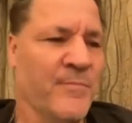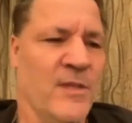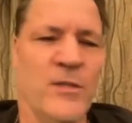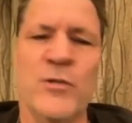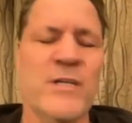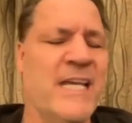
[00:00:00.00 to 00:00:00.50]

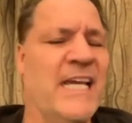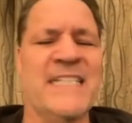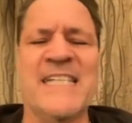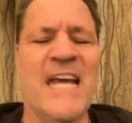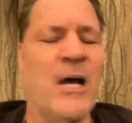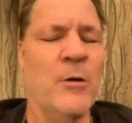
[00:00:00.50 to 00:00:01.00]
you can't
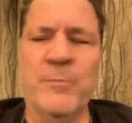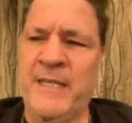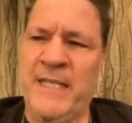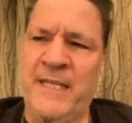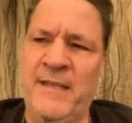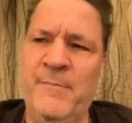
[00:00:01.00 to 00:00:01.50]
tell
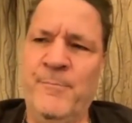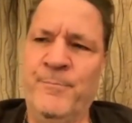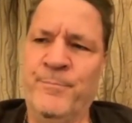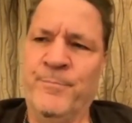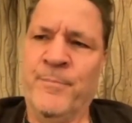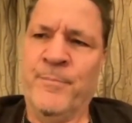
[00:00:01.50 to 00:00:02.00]
me
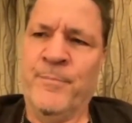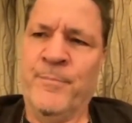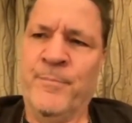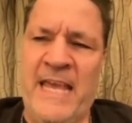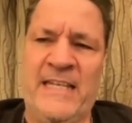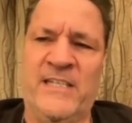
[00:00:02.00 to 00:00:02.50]

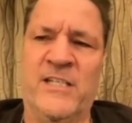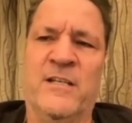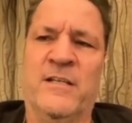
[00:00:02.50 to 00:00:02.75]
that